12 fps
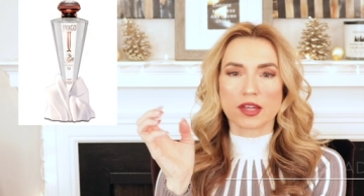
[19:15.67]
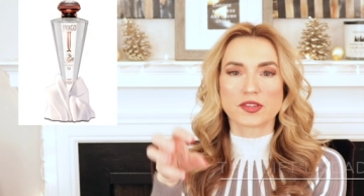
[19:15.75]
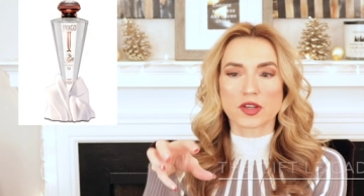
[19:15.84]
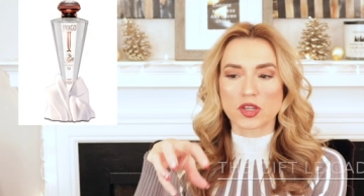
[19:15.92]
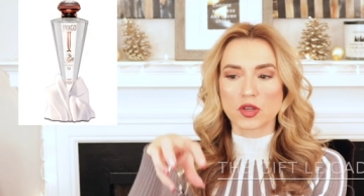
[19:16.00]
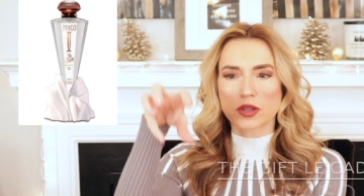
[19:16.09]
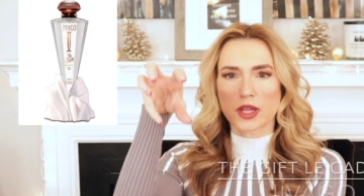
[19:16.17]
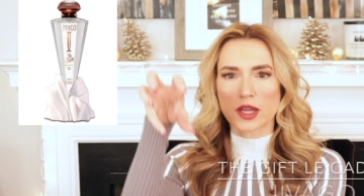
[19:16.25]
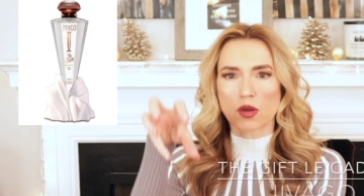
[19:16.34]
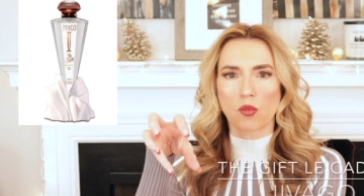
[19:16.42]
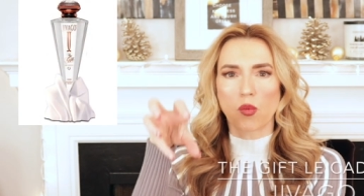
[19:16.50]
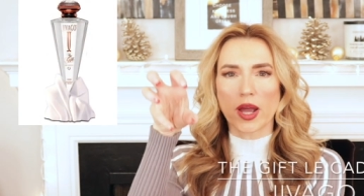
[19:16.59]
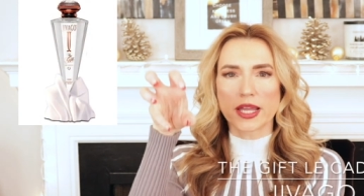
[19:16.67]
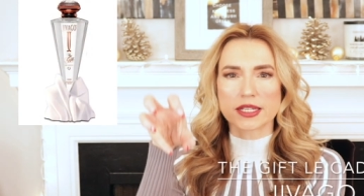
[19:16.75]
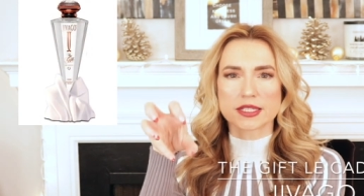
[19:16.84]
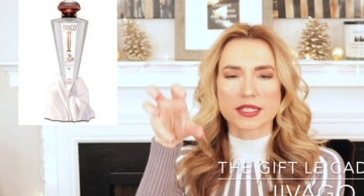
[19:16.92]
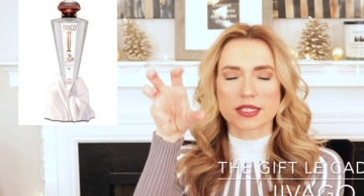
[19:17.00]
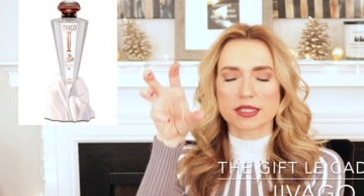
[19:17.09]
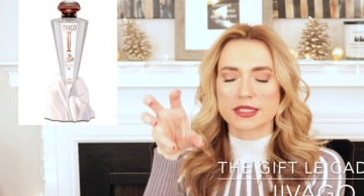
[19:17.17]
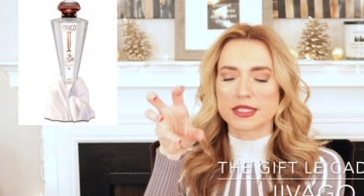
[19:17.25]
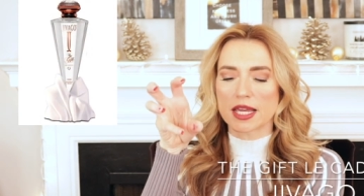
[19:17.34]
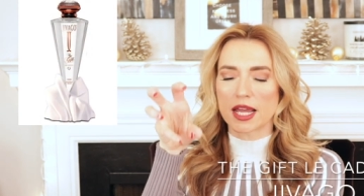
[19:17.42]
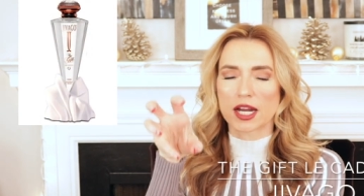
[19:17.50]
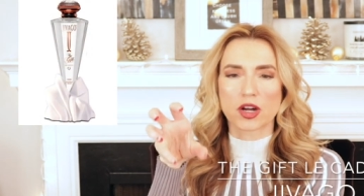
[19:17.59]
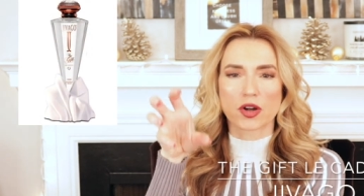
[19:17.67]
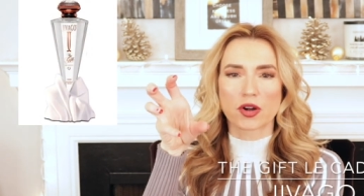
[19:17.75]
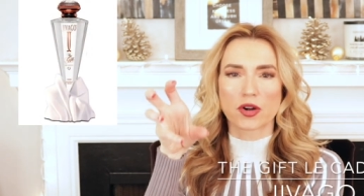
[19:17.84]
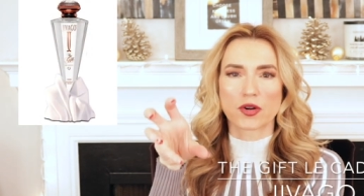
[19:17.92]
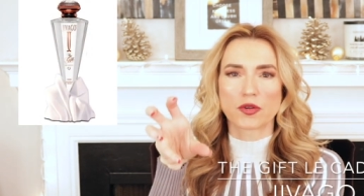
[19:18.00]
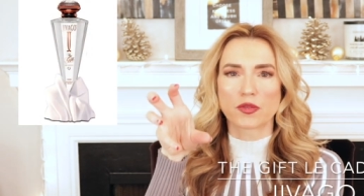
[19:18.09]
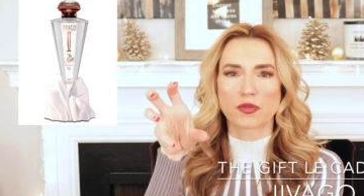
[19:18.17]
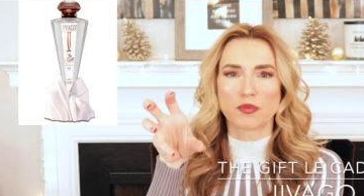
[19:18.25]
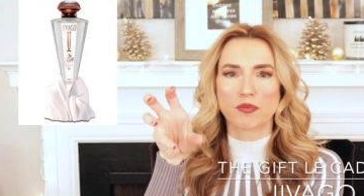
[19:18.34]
it's a cute, like white dagger